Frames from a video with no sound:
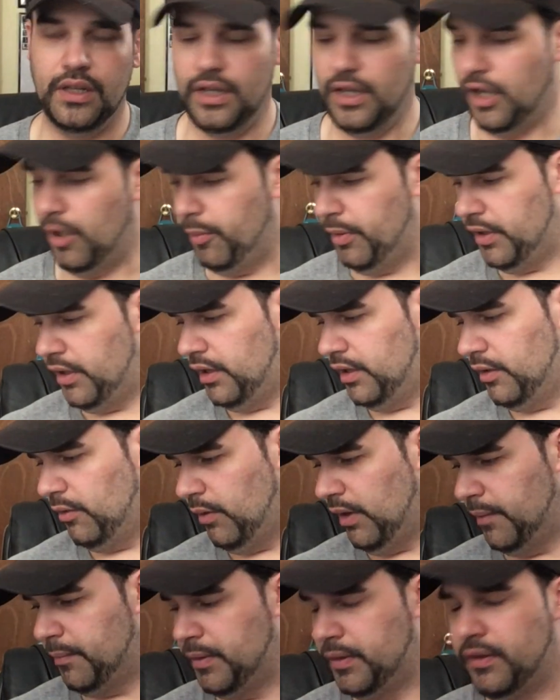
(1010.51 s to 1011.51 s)
I'll put it in
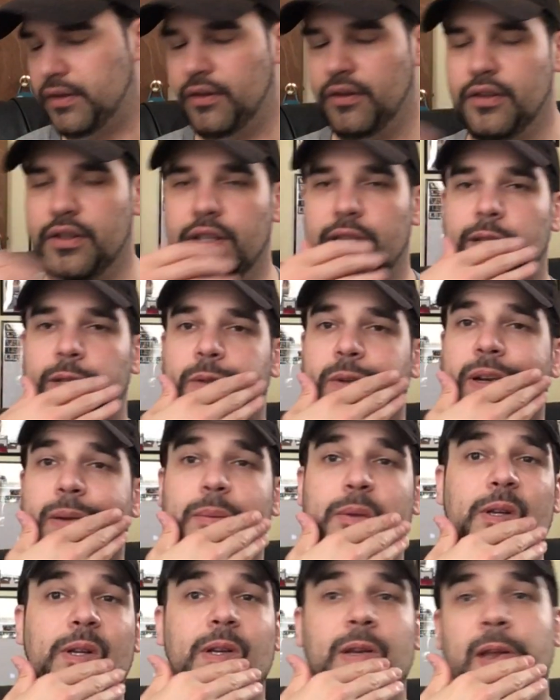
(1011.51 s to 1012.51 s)
the
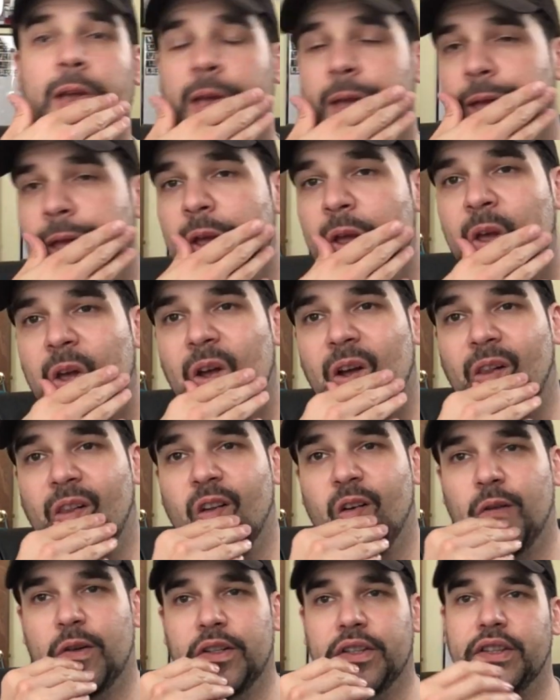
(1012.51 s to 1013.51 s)
description,
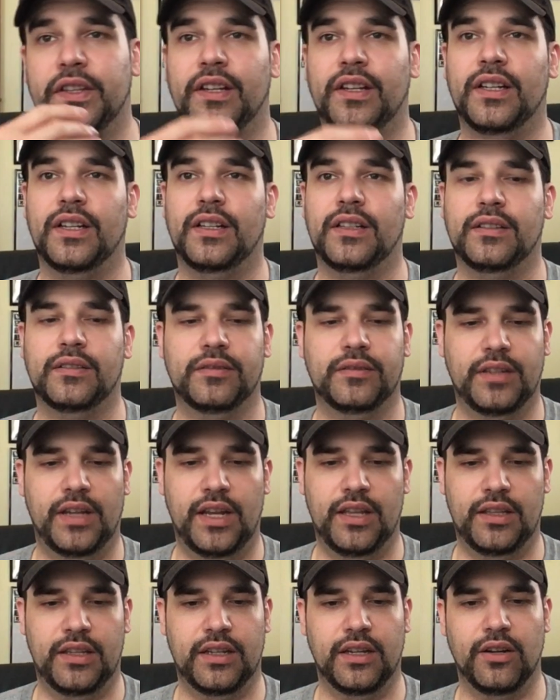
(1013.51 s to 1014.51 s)
along with
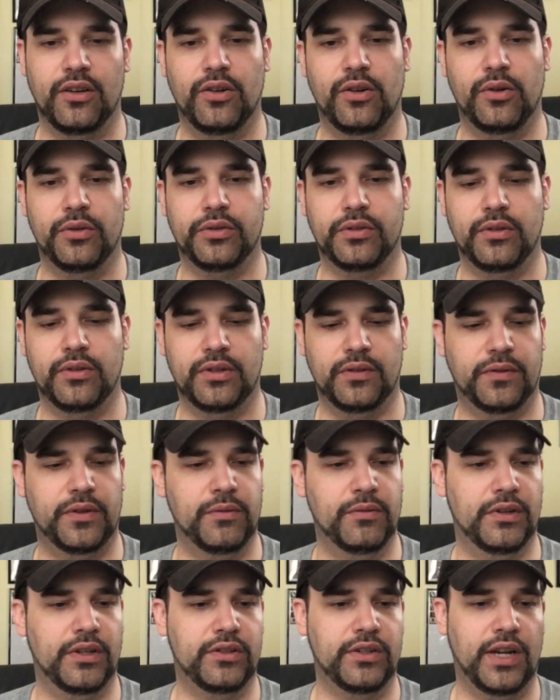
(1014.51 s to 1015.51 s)
Alien Gear holsters if you
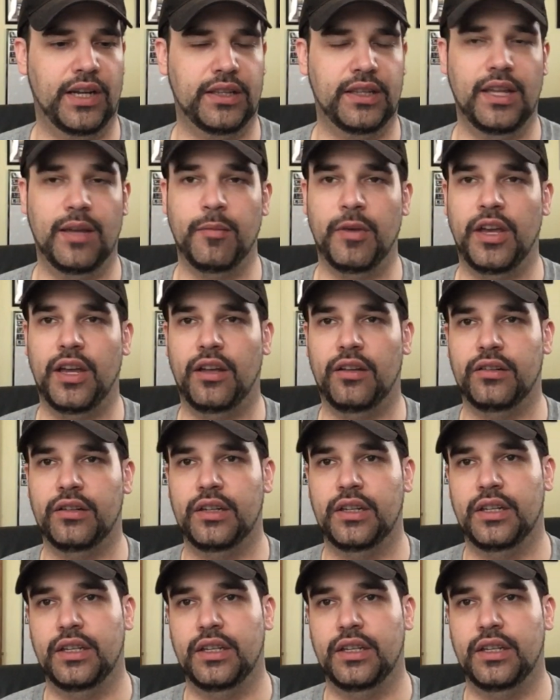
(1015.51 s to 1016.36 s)
want to check them out.